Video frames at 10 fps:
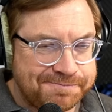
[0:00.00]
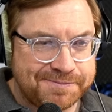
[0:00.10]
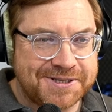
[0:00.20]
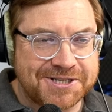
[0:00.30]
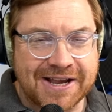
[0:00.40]

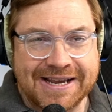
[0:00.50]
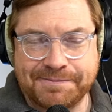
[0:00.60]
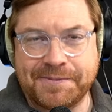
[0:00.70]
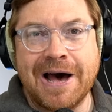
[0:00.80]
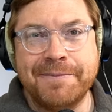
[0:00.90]
site
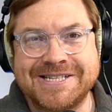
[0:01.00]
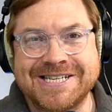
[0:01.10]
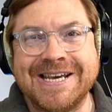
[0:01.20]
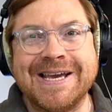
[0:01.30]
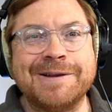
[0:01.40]

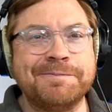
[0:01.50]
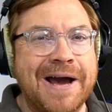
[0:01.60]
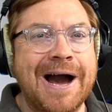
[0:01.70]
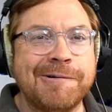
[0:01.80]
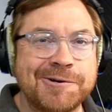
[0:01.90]
permitting and
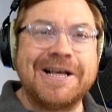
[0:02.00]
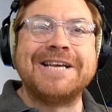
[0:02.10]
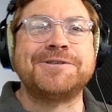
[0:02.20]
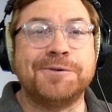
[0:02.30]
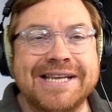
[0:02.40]
power and all that
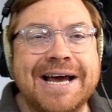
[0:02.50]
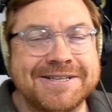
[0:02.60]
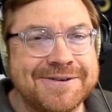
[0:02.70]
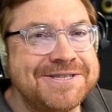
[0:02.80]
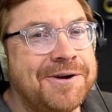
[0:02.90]
is sorted out,
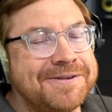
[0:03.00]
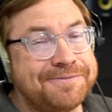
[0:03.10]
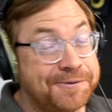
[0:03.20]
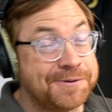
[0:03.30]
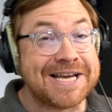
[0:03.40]
so it's not
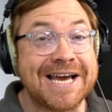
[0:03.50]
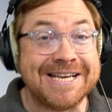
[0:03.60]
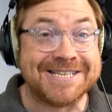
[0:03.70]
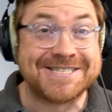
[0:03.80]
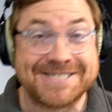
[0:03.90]
4
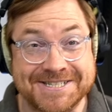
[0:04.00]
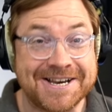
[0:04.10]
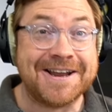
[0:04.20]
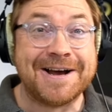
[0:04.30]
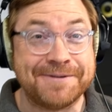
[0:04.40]
days to
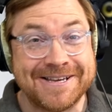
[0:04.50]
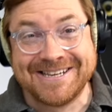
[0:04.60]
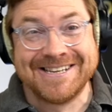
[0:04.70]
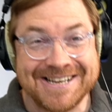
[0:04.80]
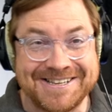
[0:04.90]
turn up
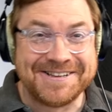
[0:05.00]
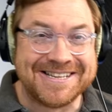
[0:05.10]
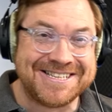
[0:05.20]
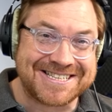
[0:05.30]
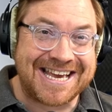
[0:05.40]

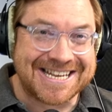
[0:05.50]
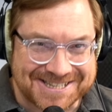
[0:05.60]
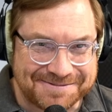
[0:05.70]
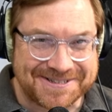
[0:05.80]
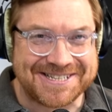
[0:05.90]
and just get a
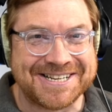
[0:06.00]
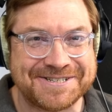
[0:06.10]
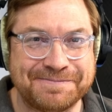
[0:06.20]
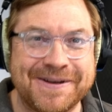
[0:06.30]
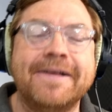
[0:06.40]

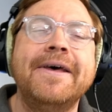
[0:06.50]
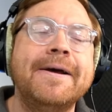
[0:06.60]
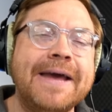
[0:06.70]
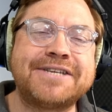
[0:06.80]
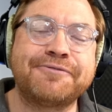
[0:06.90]
supercharger built.
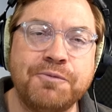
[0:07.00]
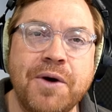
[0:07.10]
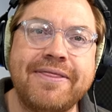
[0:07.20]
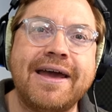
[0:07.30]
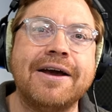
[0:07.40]
It's from
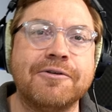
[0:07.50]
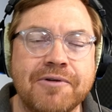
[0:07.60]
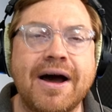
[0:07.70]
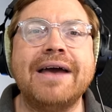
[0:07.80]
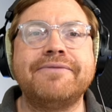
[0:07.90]
when they
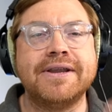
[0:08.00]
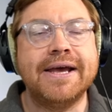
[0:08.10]
arrive, and